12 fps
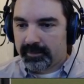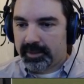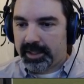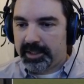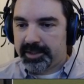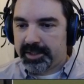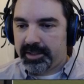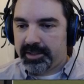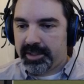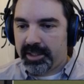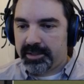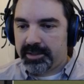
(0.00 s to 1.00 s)
Okay, let's get
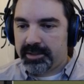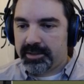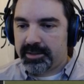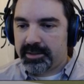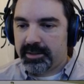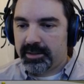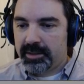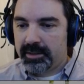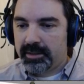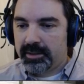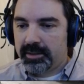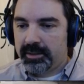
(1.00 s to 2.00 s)
these engines
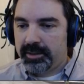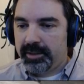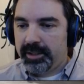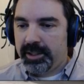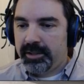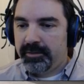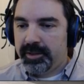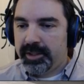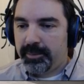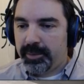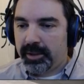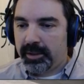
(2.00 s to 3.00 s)
evened
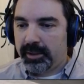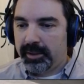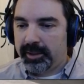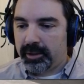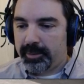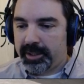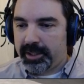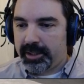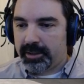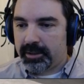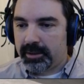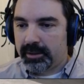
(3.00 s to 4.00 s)
up a little bit
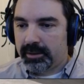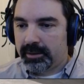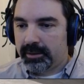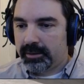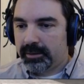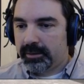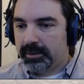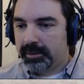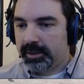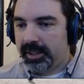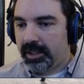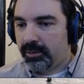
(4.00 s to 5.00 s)
here.
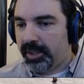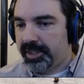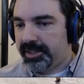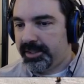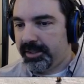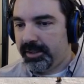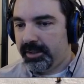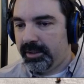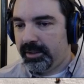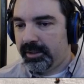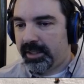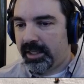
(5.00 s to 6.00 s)
Can't quite
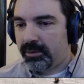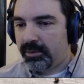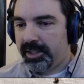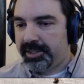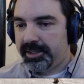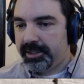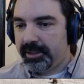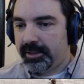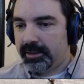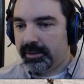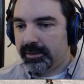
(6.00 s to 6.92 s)
see. Can't quite see.